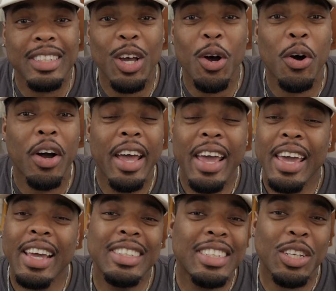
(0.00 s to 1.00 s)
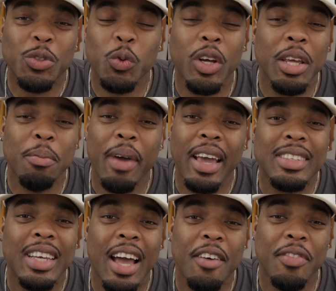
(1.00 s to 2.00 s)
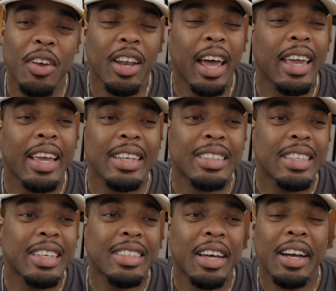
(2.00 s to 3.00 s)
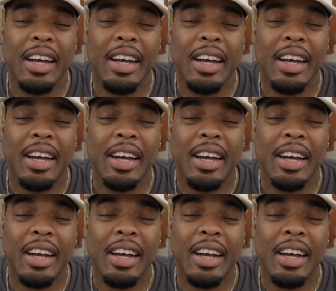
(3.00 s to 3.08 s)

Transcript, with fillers: so it's just really basic. I feel like it's this